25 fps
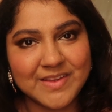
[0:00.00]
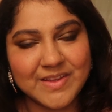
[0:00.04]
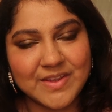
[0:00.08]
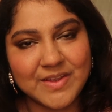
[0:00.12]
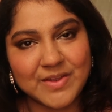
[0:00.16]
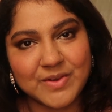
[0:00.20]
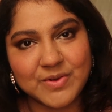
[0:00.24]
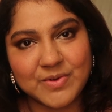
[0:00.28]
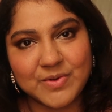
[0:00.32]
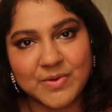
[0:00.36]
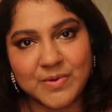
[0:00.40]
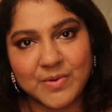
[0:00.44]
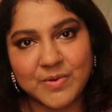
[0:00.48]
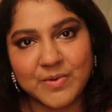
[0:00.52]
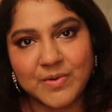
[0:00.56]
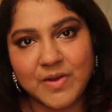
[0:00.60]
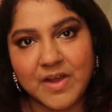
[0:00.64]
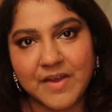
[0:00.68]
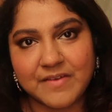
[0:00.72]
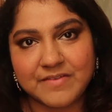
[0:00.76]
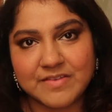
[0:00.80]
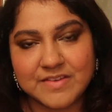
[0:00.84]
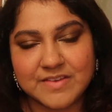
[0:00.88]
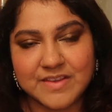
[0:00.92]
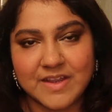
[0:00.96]
There you go,
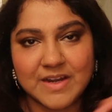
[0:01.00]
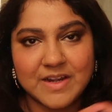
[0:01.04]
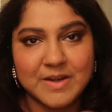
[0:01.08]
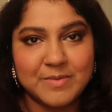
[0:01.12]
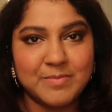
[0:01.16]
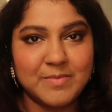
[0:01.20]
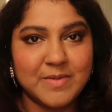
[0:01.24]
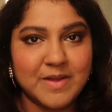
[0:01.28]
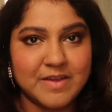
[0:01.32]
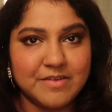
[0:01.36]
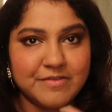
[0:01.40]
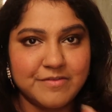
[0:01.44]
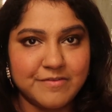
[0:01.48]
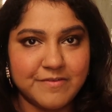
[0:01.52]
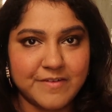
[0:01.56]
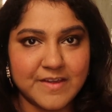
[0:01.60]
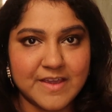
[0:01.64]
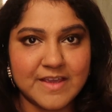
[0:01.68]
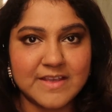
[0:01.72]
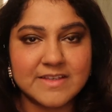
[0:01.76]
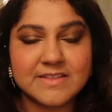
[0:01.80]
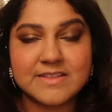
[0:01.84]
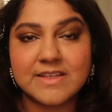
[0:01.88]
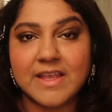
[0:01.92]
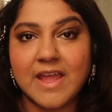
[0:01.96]
I've set my
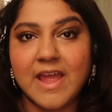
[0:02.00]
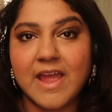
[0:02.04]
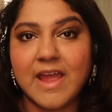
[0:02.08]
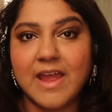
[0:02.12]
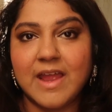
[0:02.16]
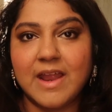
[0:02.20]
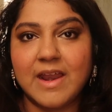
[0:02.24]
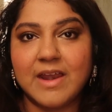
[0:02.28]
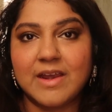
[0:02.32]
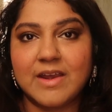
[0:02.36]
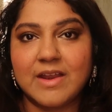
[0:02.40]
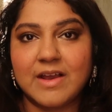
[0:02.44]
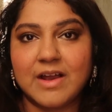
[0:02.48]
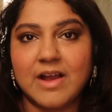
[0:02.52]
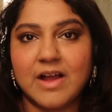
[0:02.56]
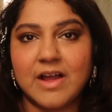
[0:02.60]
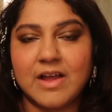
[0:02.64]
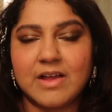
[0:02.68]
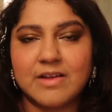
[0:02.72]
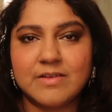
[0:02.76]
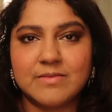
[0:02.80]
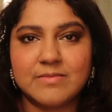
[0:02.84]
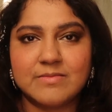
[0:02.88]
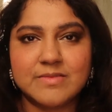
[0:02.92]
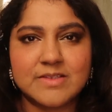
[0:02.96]
face, and
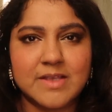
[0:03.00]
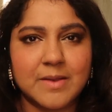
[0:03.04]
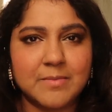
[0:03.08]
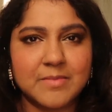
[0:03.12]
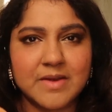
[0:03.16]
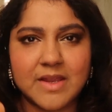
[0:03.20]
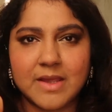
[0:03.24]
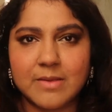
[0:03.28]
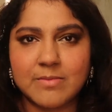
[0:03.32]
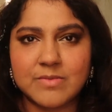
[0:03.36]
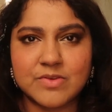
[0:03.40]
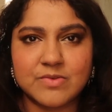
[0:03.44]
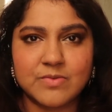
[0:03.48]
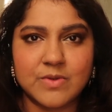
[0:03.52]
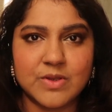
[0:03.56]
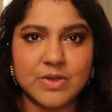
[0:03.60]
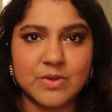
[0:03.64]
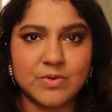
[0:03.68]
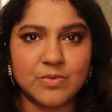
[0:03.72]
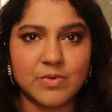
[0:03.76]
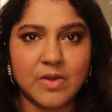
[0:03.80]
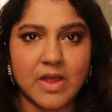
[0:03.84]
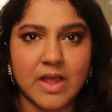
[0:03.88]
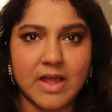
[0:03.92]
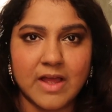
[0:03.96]
sometimes when
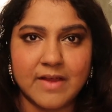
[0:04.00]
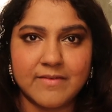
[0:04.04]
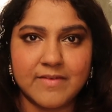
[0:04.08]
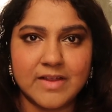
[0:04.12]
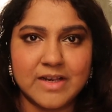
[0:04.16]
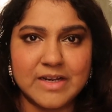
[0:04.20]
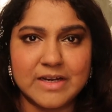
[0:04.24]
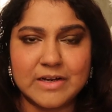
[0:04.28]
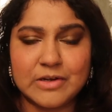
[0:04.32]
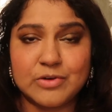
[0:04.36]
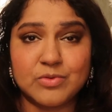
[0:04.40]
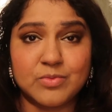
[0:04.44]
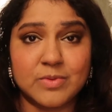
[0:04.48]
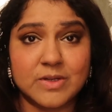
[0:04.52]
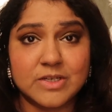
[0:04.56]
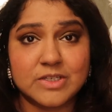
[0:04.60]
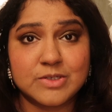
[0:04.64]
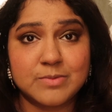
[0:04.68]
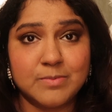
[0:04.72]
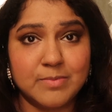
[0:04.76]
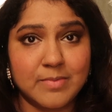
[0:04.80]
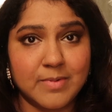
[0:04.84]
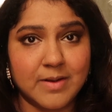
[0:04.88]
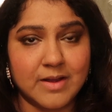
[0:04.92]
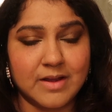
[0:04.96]
you have a little too
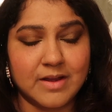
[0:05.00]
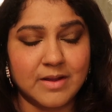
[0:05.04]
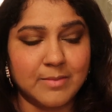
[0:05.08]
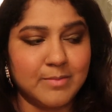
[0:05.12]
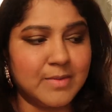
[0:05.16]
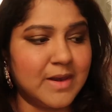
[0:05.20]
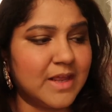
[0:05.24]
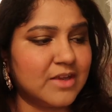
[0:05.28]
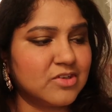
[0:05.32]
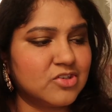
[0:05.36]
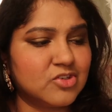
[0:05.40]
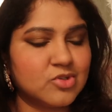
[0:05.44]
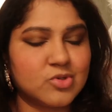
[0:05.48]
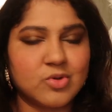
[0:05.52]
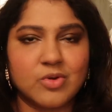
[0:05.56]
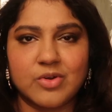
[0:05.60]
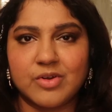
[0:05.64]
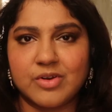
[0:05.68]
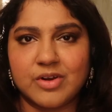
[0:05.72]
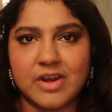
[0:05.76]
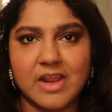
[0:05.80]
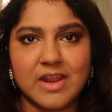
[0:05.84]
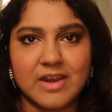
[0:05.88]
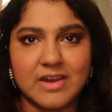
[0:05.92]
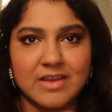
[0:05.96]
much blush
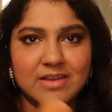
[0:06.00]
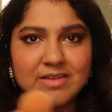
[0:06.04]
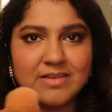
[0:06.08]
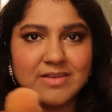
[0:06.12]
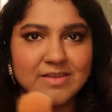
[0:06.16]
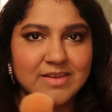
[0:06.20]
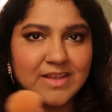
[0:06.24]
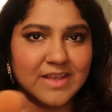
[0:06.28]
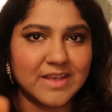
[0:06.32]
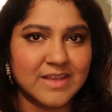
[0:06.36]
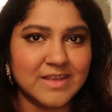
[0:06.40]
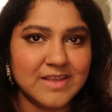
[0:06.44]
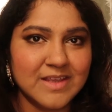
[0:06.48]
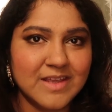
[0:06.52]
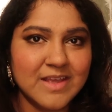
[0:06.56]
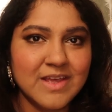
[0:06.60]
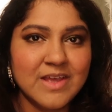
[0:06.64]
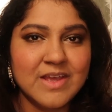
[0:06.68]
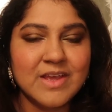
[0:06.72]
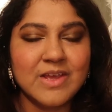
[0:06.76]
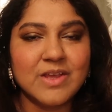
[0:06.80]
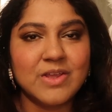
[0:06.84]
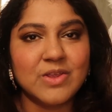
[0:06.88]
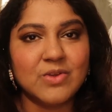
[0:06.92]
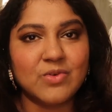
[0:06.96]
or any other thing,
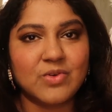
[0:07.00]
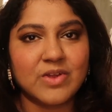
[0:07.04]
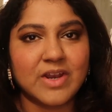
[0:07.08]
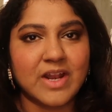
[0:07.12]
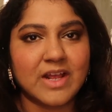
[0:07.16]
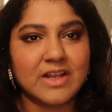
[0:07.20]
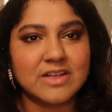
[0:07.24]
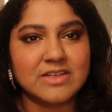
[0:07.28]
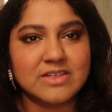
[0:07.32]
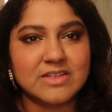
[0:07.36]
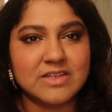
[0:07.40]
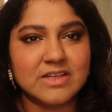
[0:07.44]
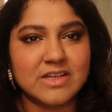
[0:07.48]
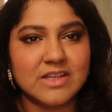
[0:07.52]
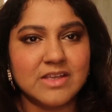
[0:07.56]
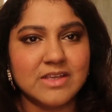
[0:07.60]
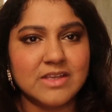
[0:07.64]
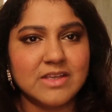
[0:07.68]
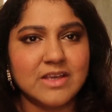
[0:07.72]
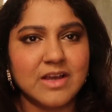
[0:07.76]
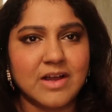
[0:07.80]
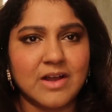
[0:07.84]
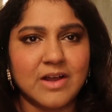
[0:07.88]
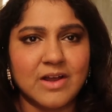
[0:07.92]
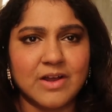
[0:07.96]
you can
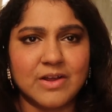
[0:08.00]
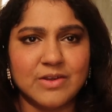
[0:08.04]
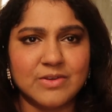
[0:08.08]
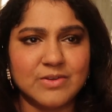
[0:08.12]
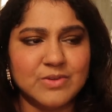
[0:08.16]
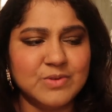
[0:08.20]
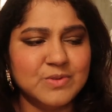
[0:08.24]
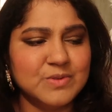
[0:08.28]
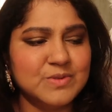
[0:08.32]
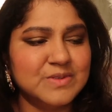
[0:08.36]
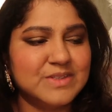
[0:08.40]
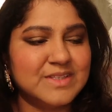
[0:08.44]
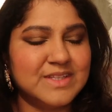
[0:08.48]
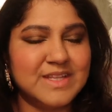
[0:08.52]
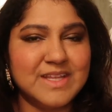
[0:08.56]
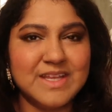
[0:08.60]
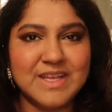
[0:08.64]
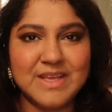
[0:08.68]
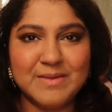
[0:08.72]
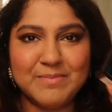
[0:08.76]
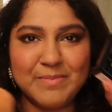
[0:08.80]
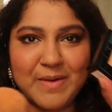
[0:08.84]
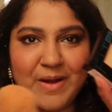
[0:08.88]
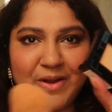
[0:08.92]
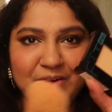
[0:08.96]
actually use
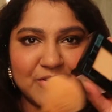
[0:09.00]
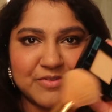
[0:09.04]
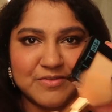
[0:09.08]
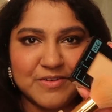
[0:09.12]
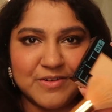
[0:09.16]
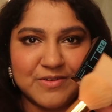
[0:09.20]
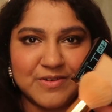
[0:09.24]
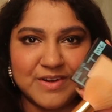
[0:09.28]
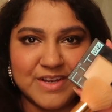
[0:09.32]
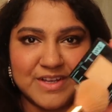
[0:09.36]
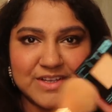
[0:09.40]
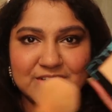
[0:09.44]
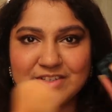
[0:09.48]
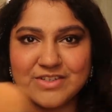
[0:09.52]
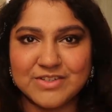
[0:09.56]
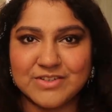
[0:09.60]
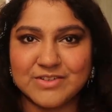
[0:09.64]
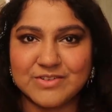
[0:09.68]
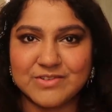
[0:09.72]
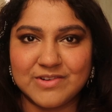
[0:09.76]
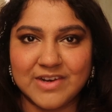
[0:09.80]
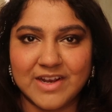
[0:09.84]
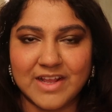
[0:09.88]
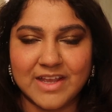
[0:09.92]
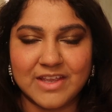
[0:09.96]
the powder foundation
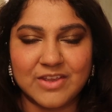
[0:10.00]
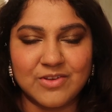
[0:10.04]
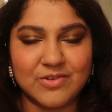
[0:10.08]
to